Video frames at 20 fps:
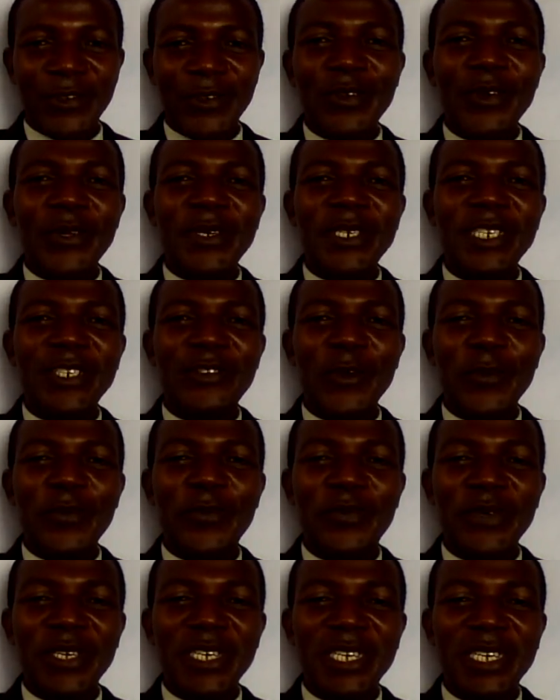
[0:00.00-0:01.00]
You don't need
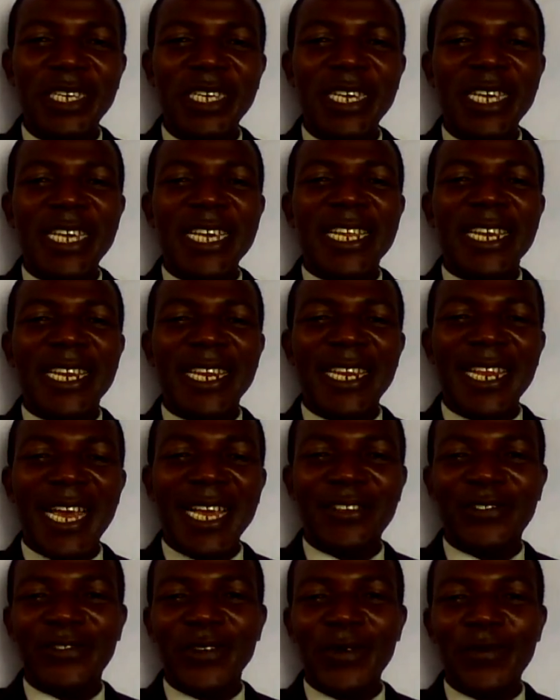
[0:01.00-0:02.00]
to be
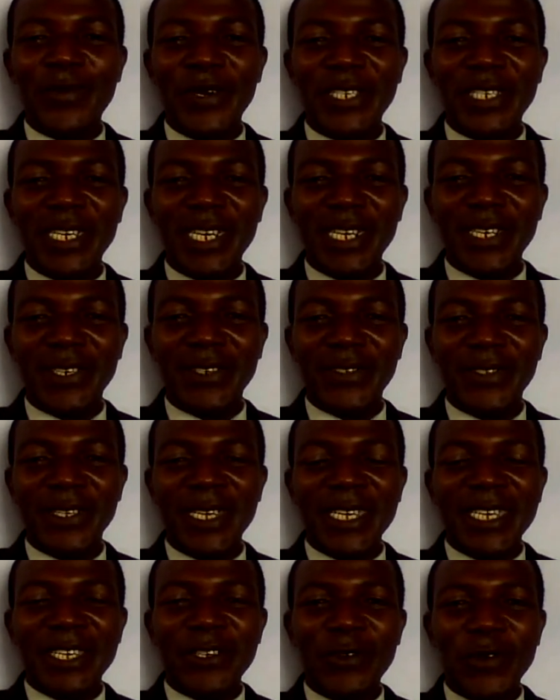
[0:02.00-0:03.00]
like somebody
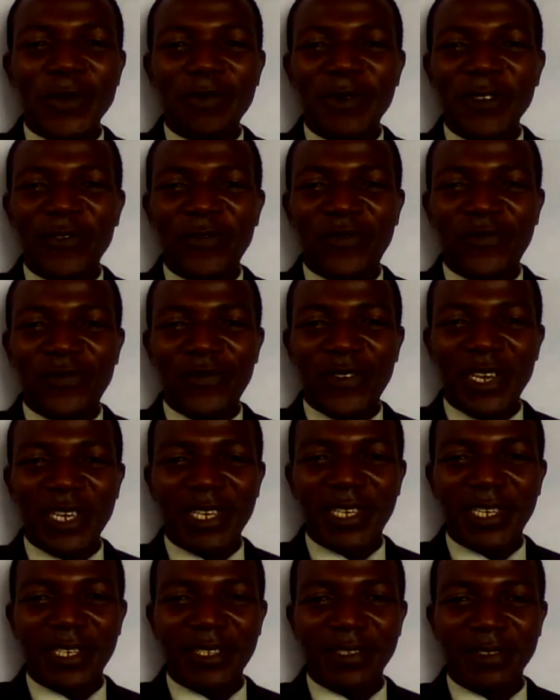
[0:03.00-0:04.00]
else. You will be
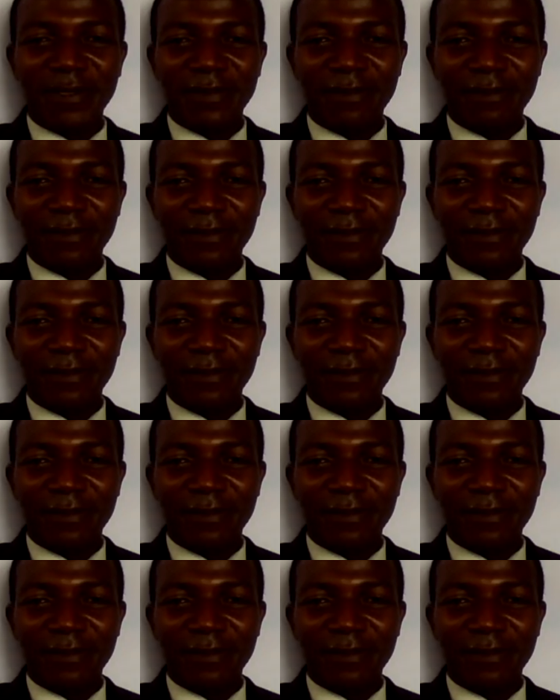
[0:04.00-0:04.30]
fake.